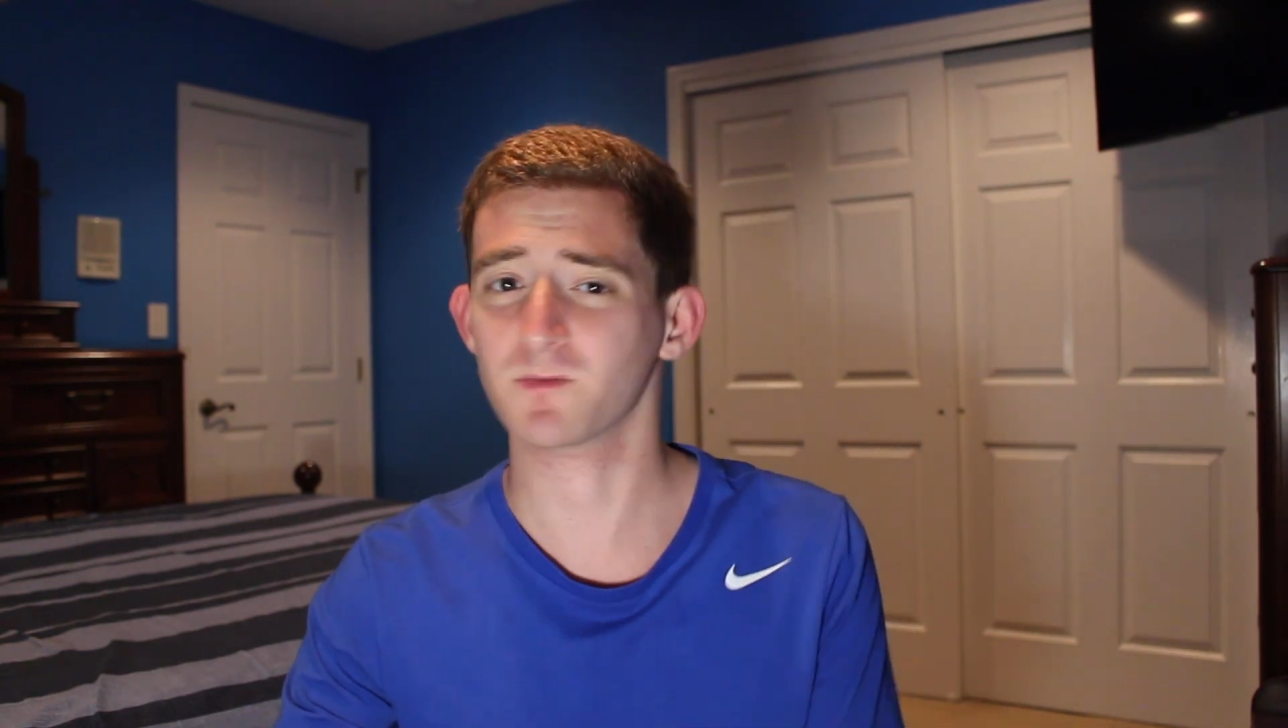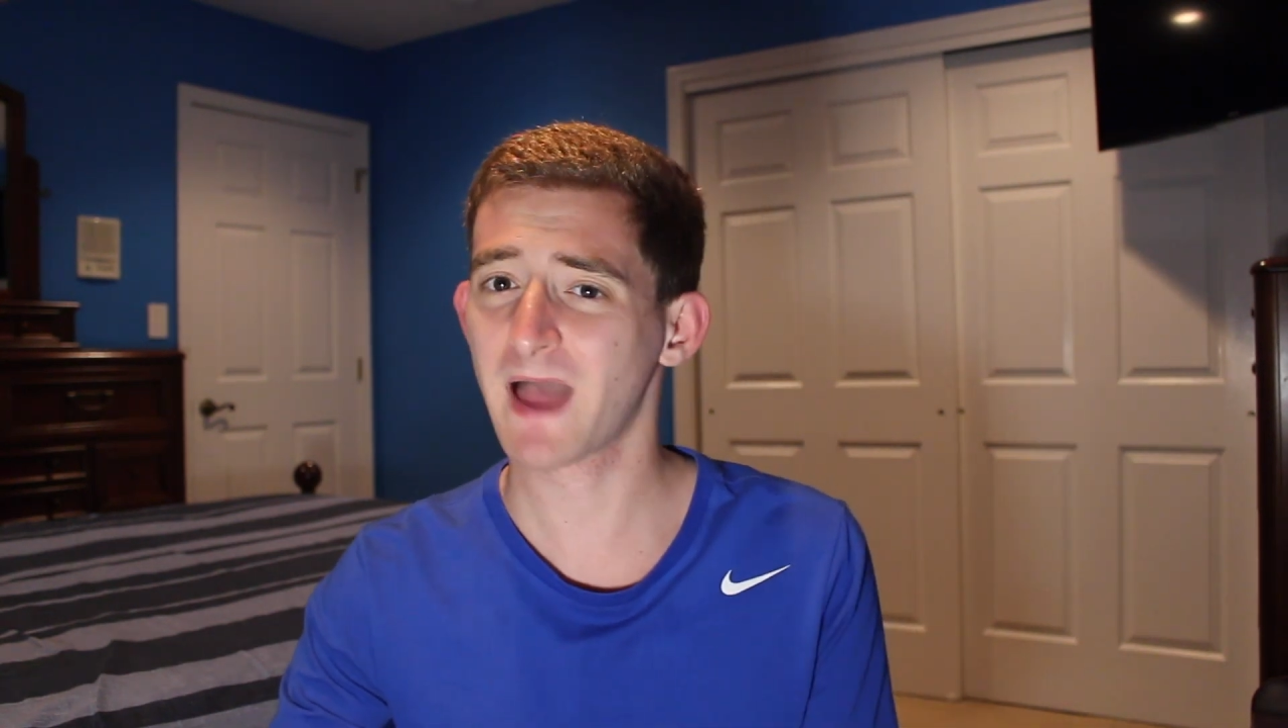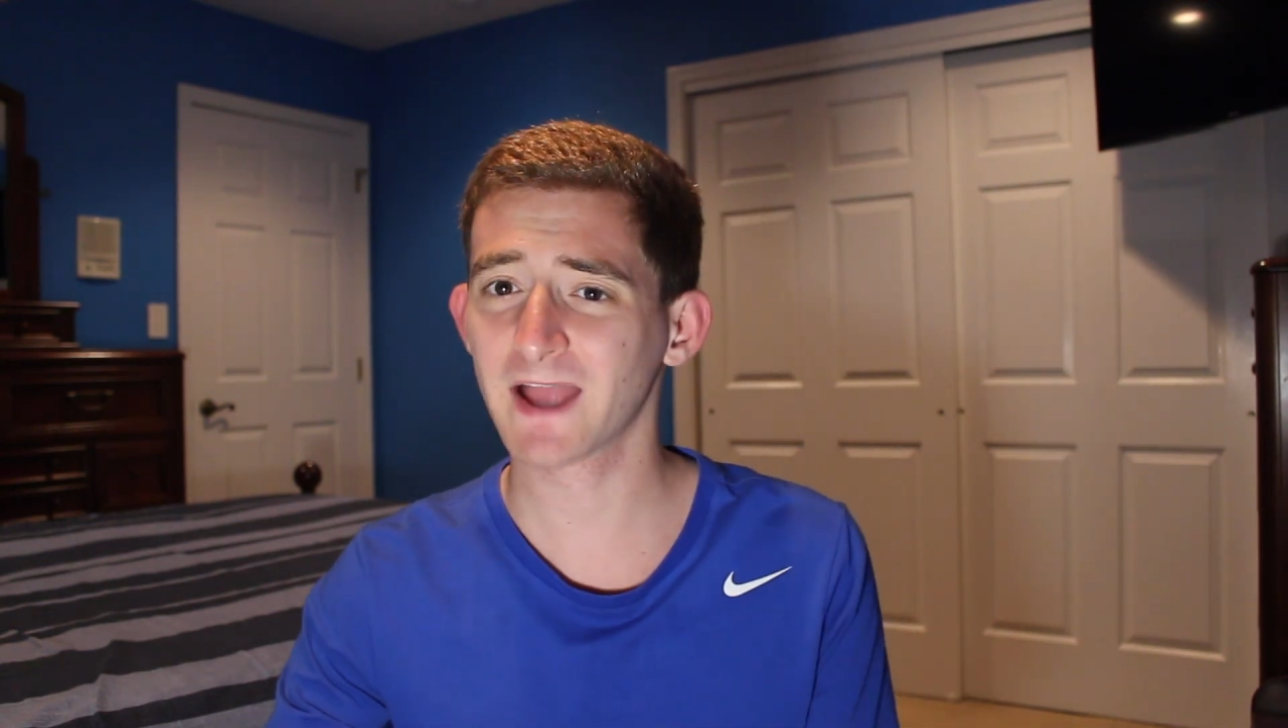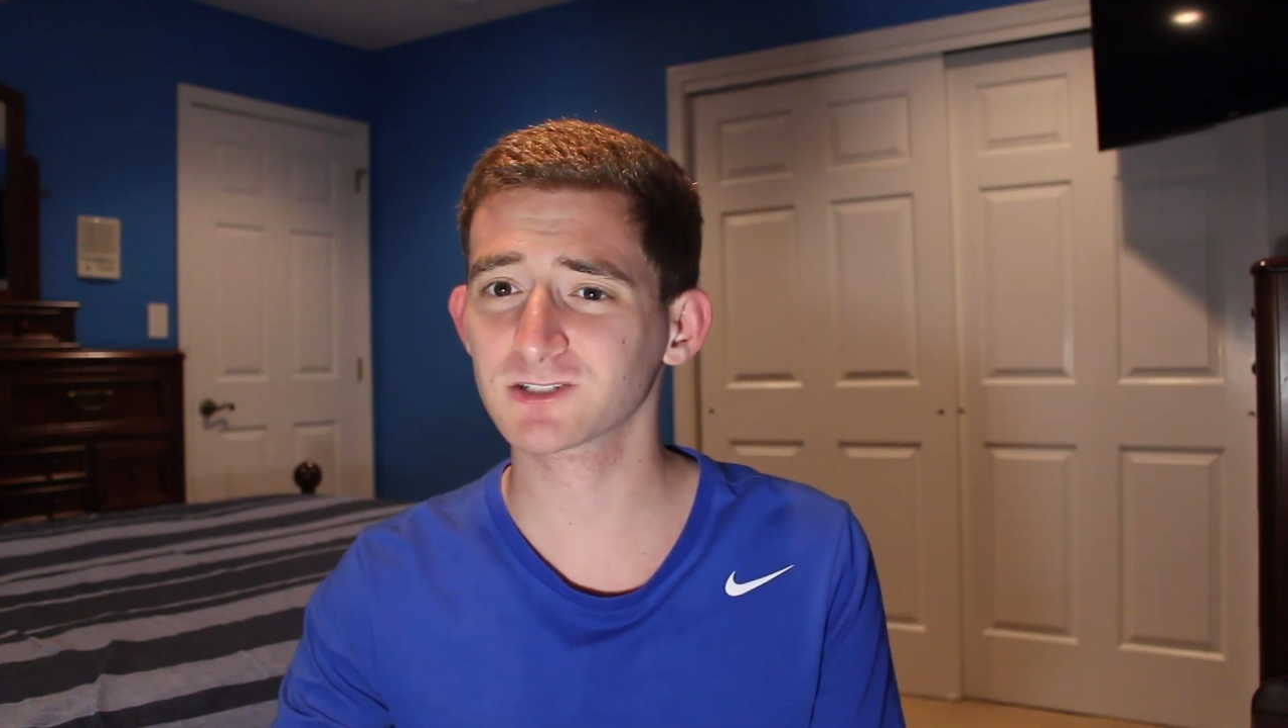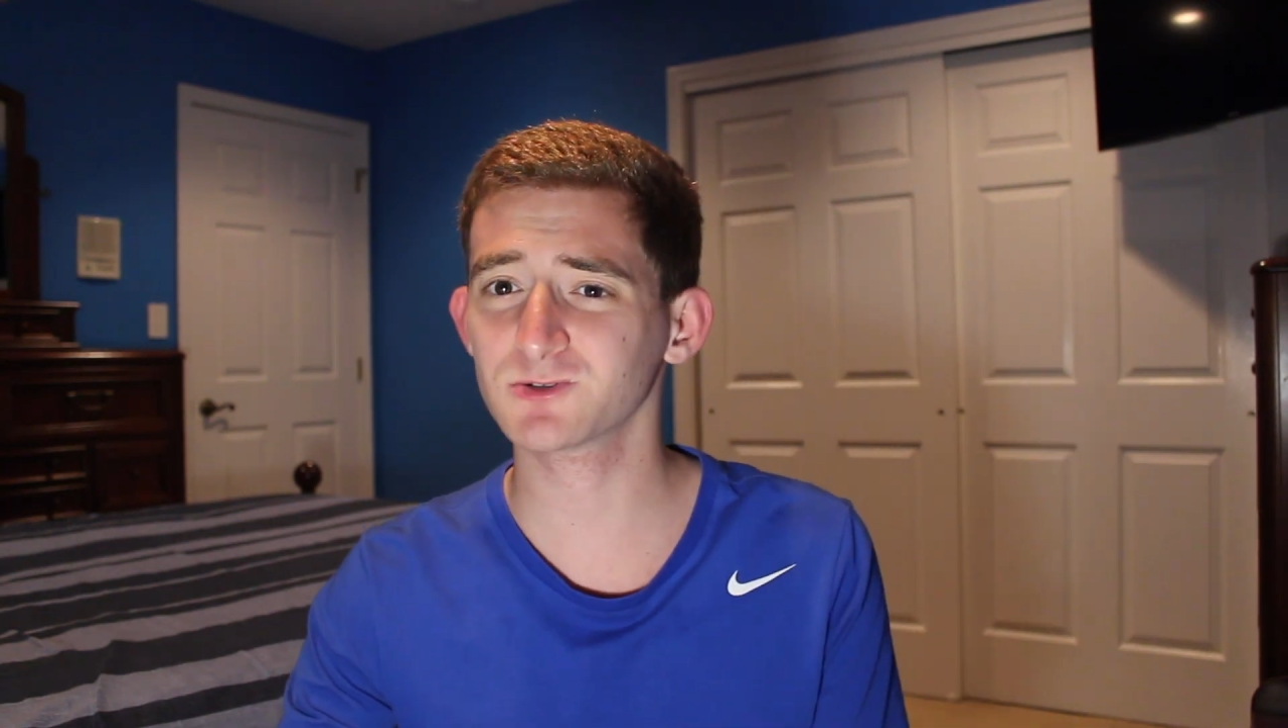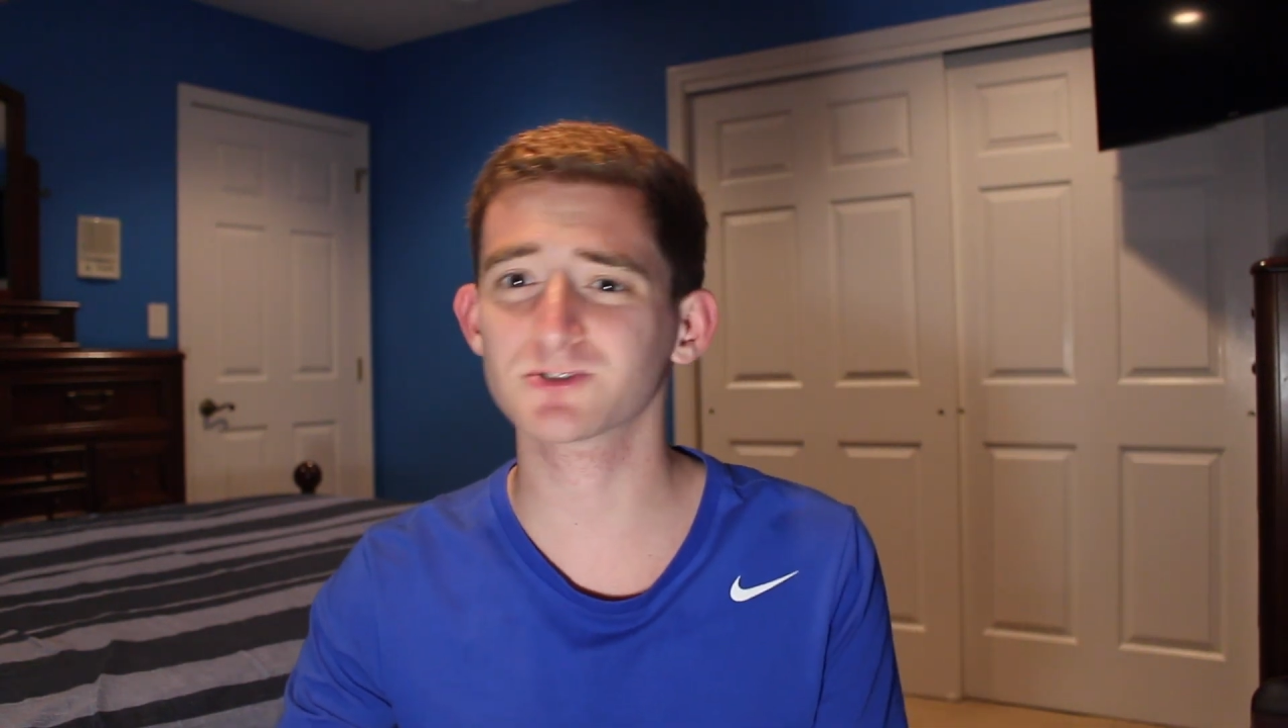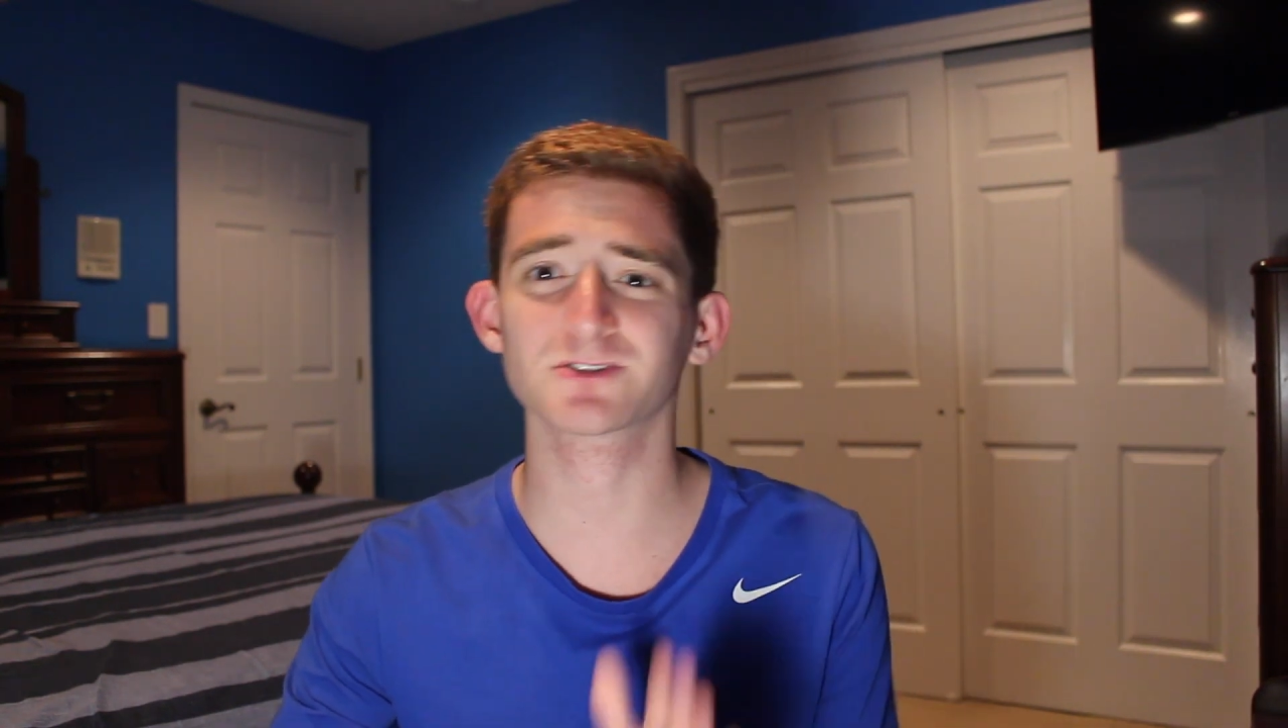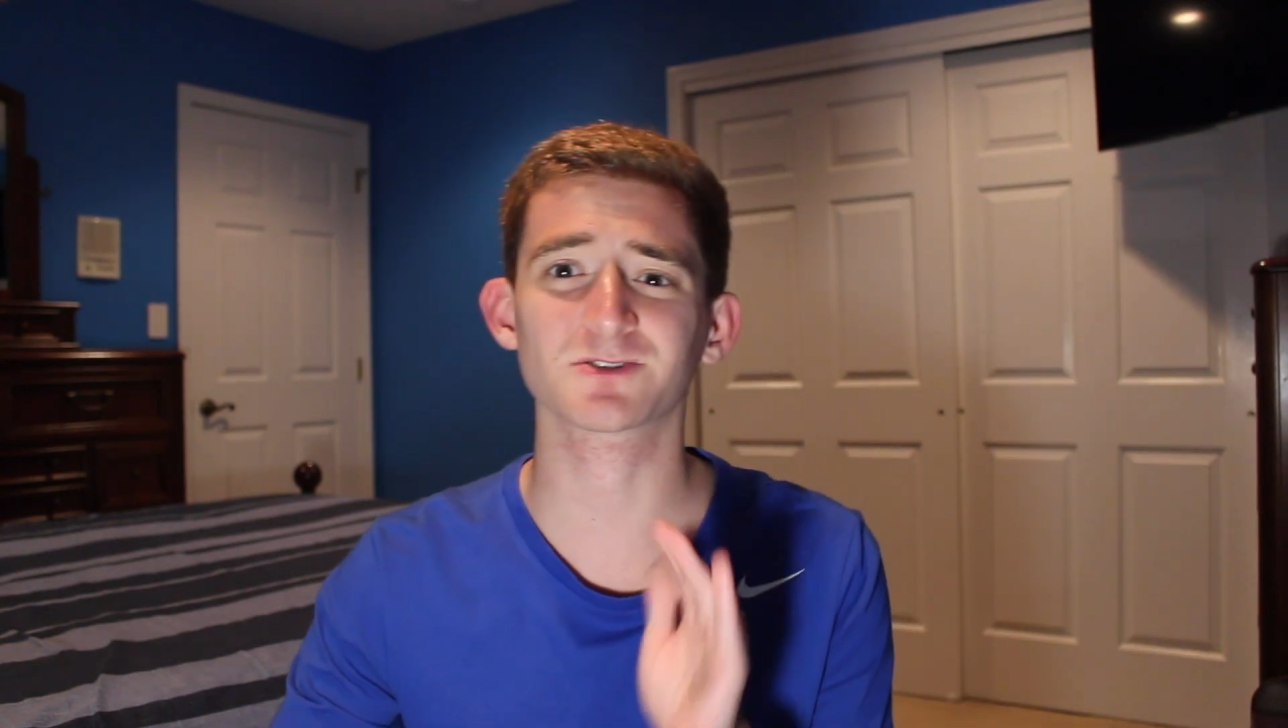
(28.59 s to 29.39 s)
Max users.